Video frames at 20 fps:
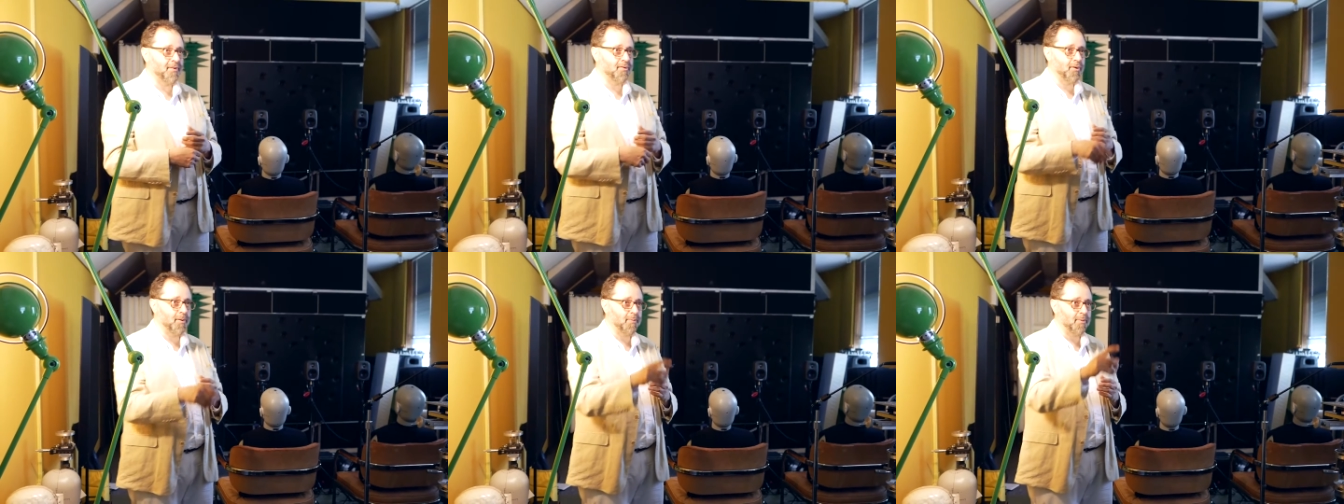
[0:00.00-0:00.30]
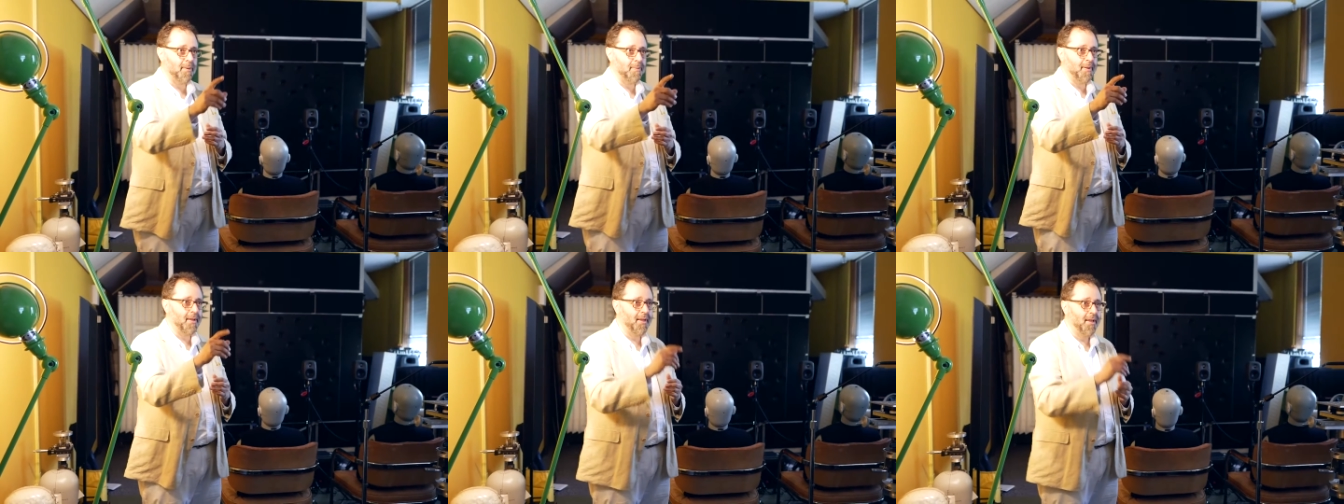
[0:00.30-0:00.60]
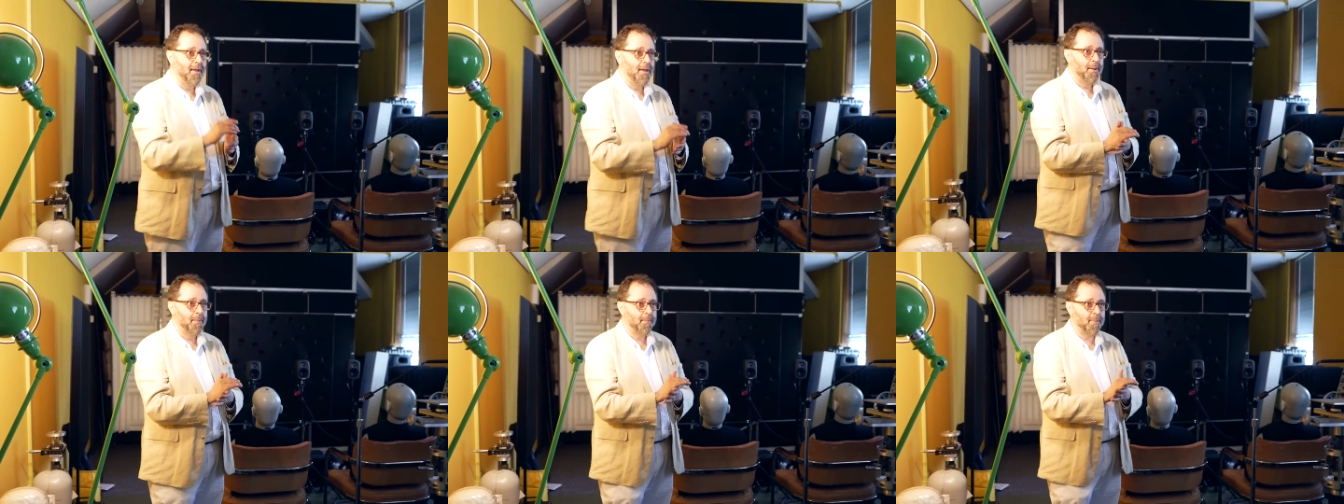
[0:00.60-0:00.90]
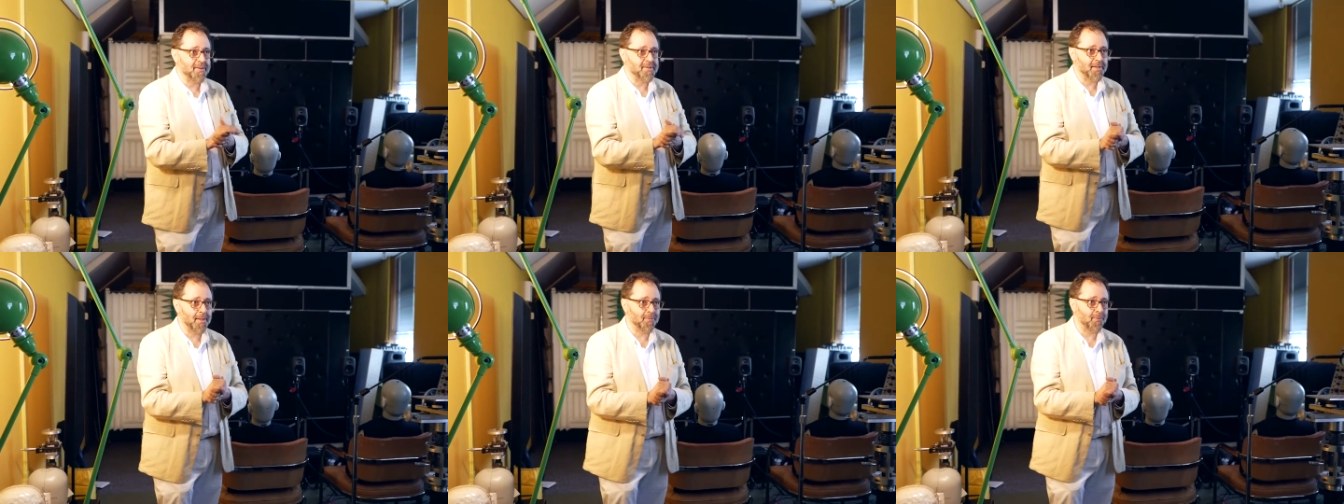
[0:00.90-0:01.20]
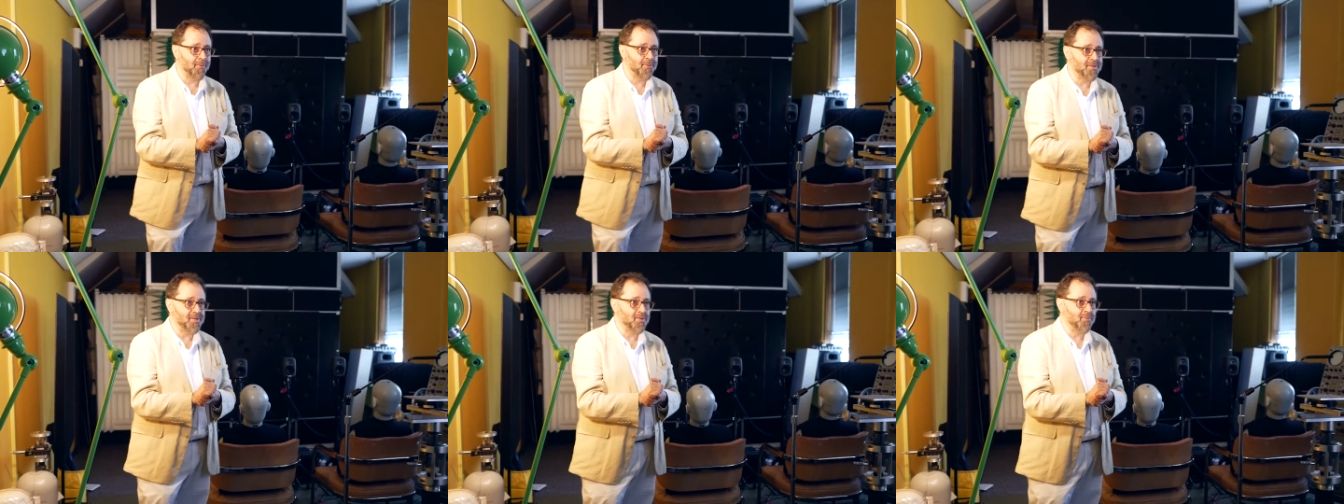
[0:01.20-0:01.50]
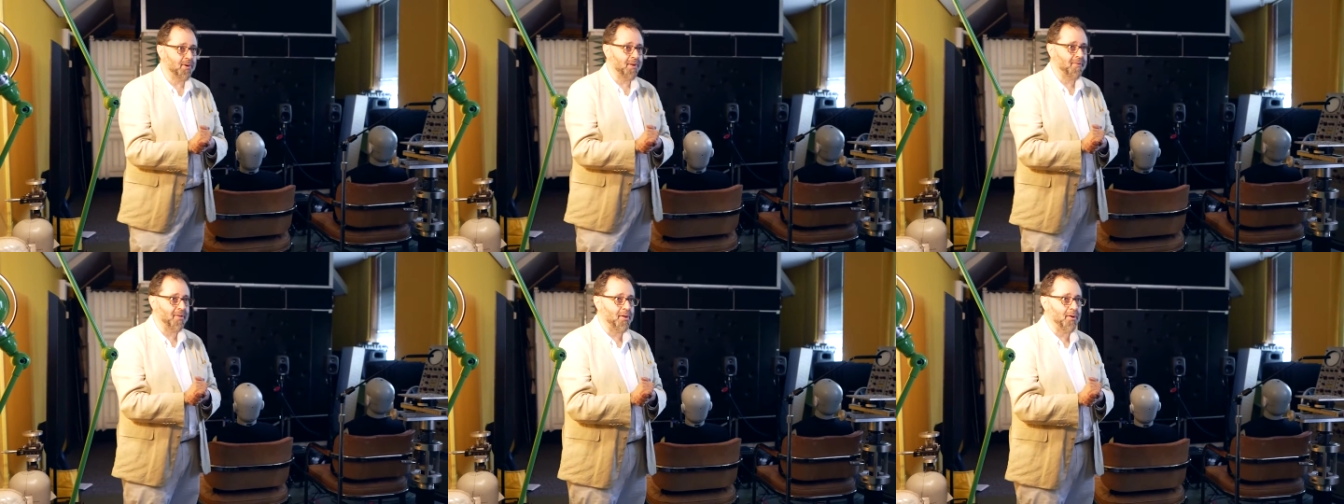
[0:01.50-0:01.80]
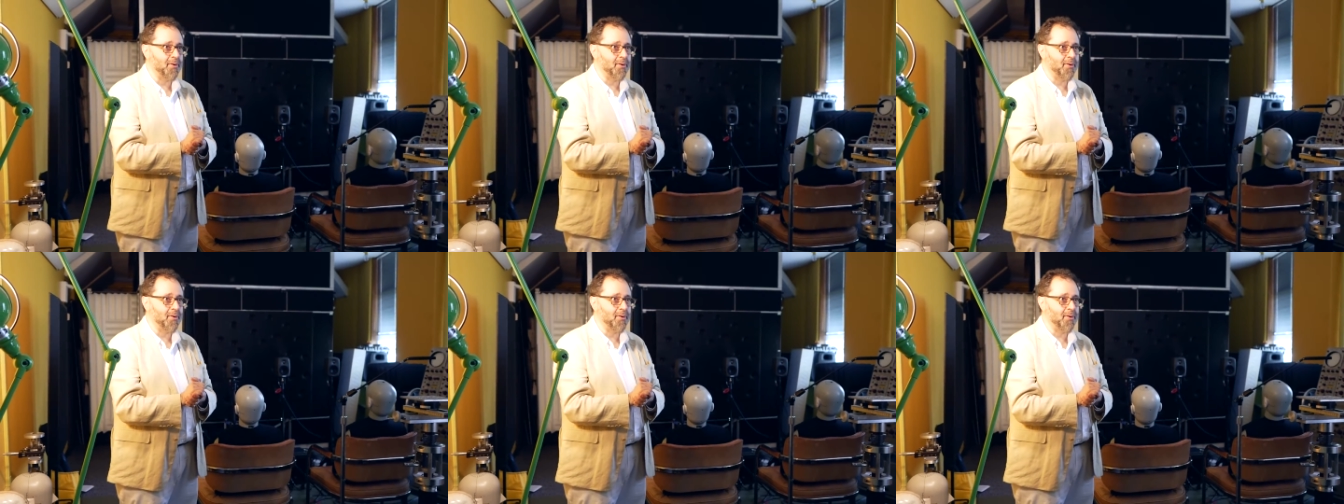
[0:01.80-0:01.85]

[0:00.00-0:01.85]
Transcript: So he probably, Marcel Proust is one of the